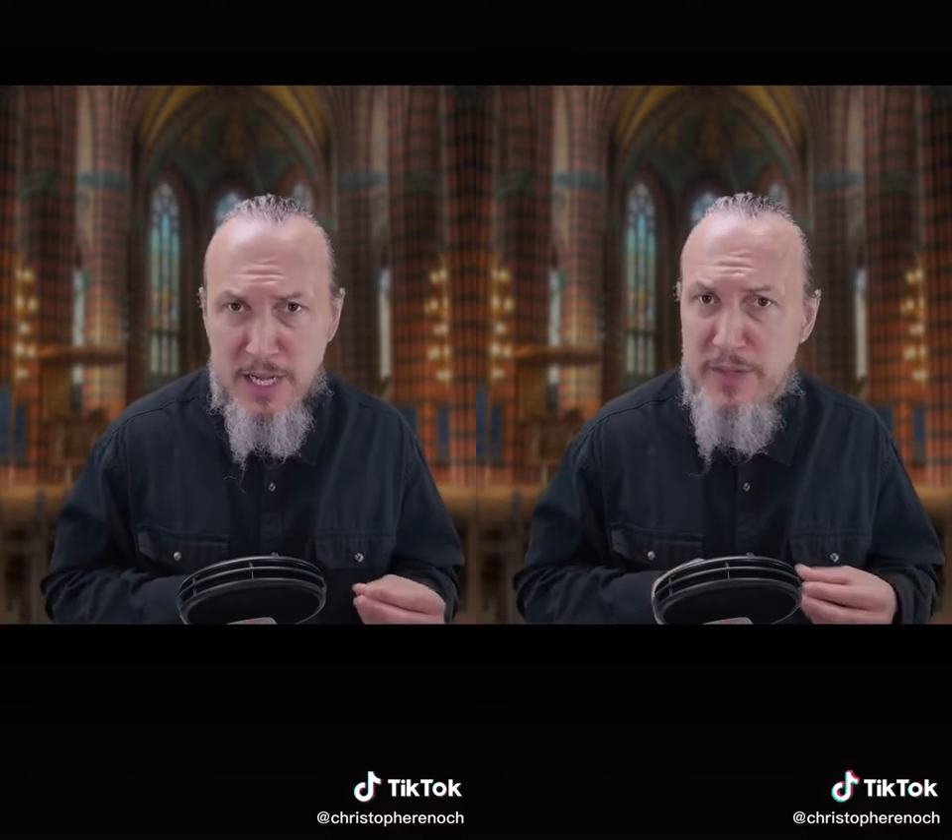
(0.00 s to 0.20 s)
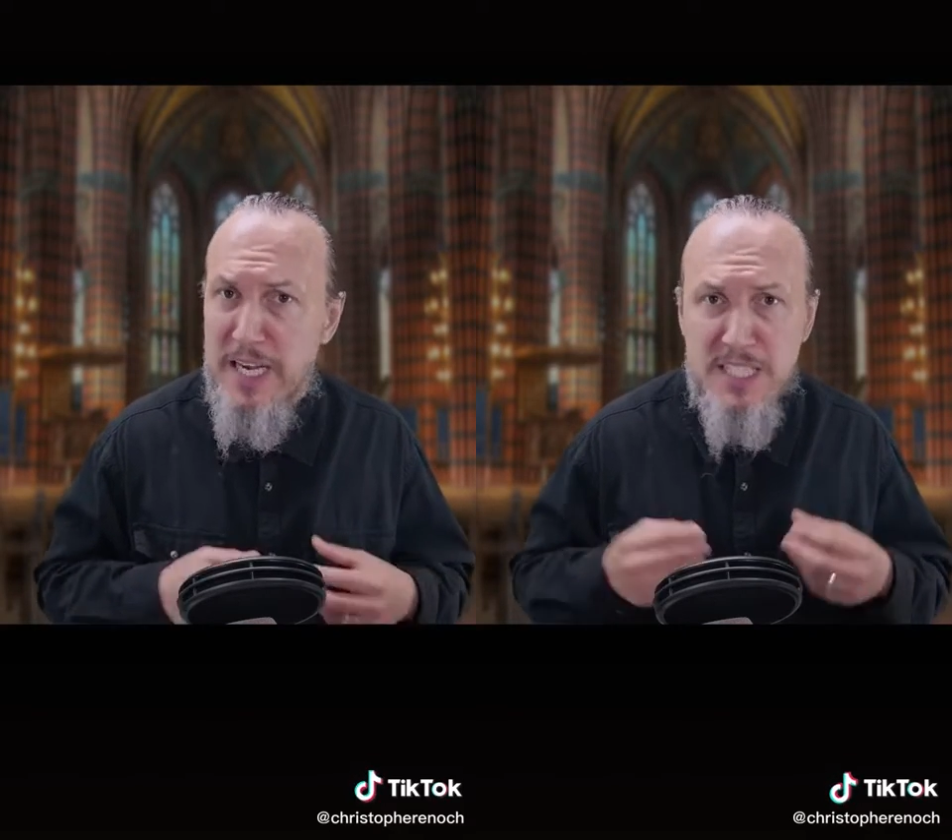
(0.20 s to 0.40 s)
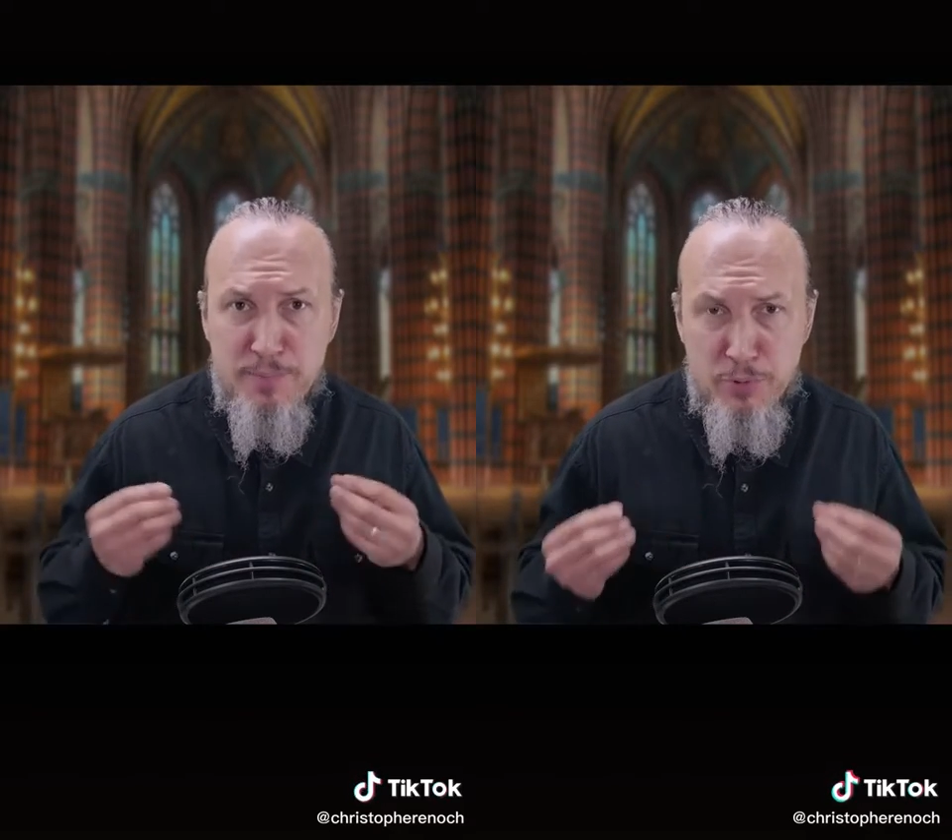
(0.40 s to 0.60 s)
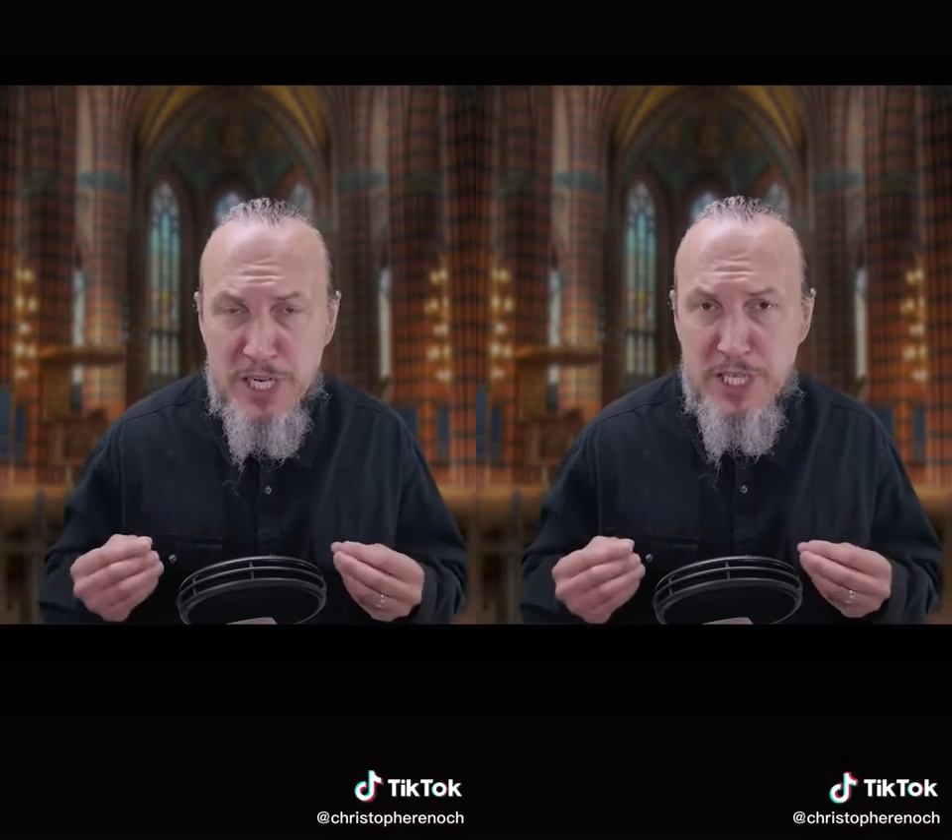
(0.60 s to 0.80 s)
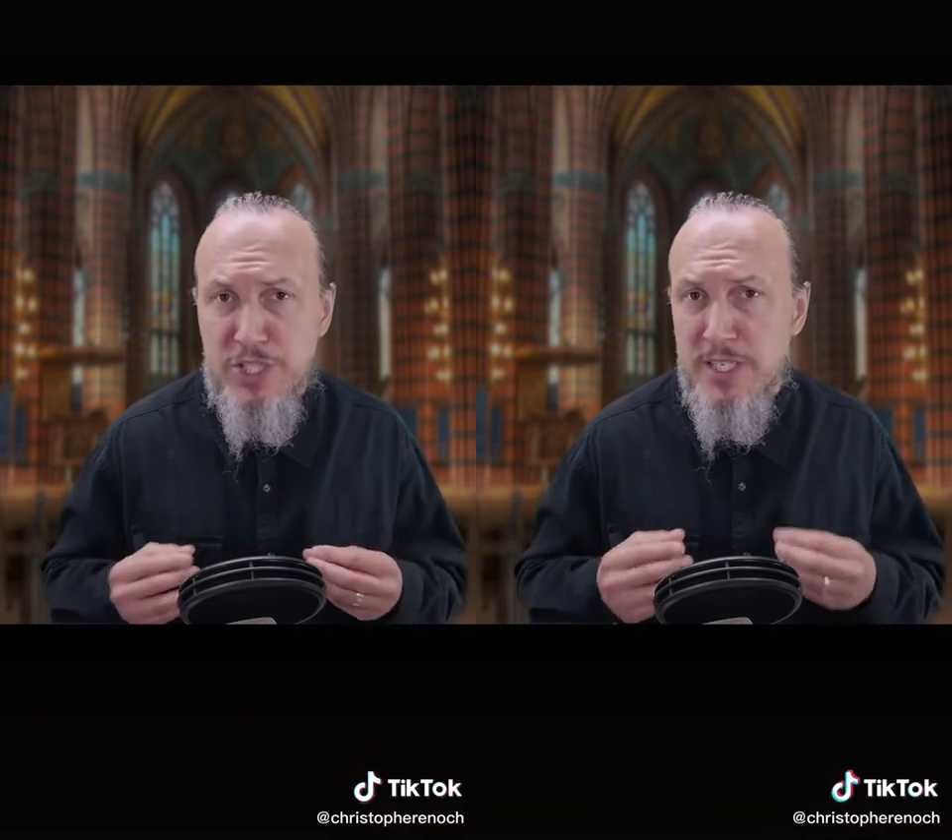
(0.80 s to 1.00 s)
that is
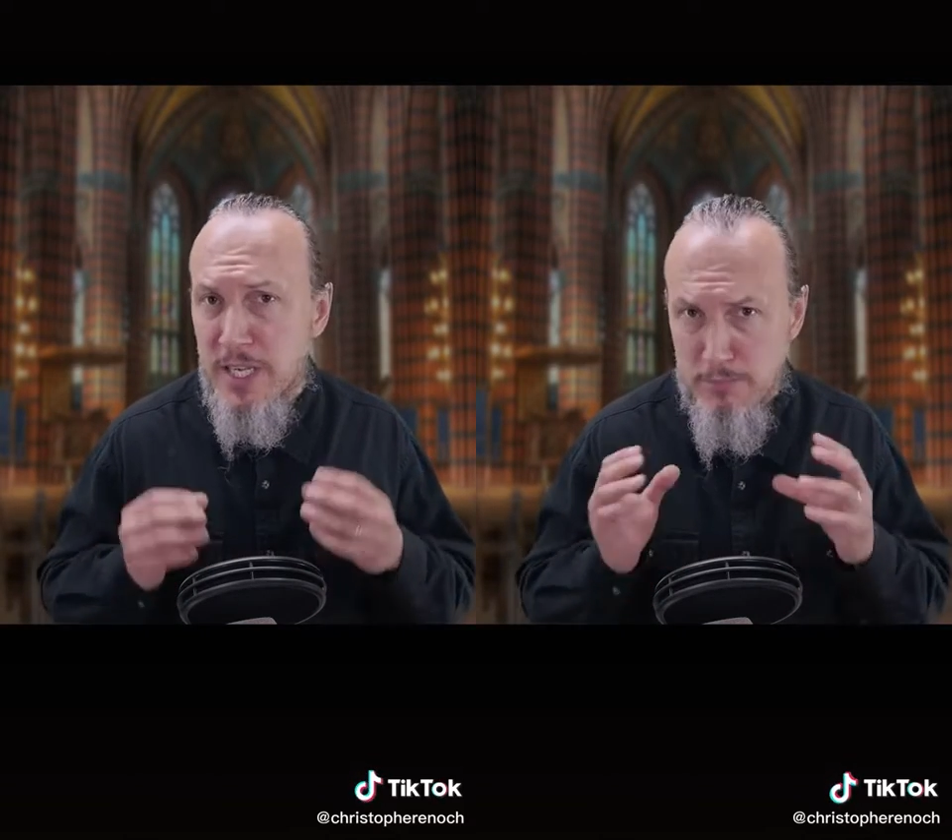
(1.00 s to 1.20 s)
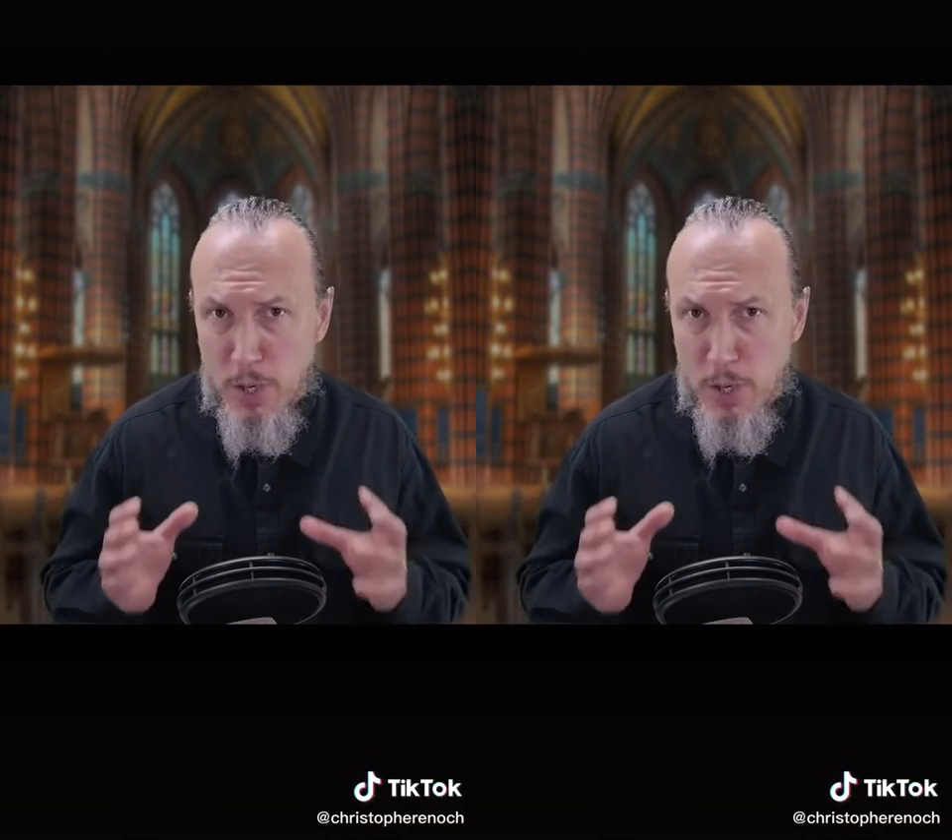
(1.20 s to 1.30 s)
preached in